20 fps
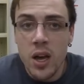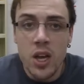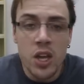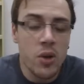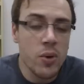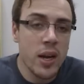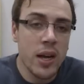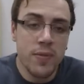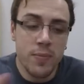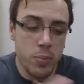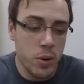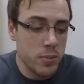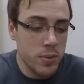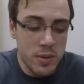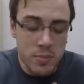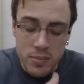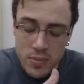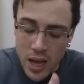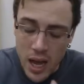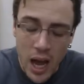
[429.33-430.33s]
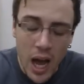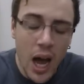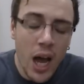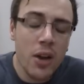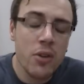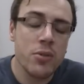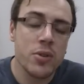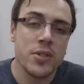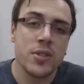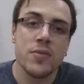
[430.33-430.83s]
You would have probably
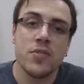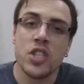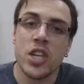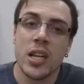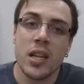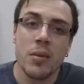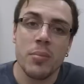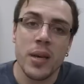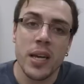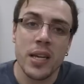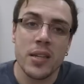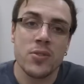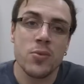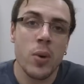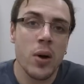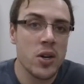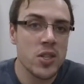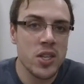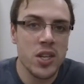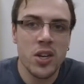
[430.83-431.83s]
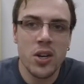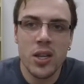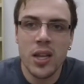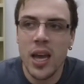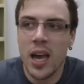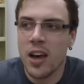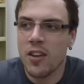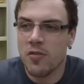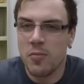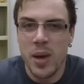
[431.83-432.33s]
hundreds of jelly beans, whereas you'd only
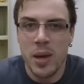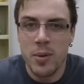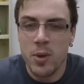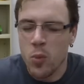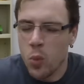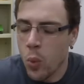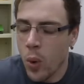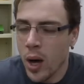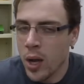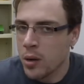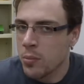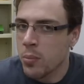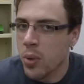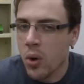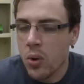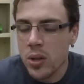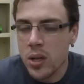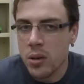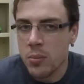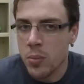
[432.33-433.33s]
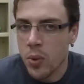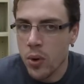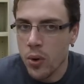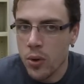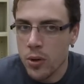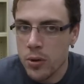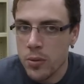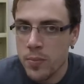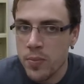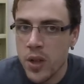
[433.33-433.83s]
have maybe 1 bowling
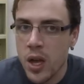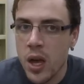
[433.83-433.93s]
ball.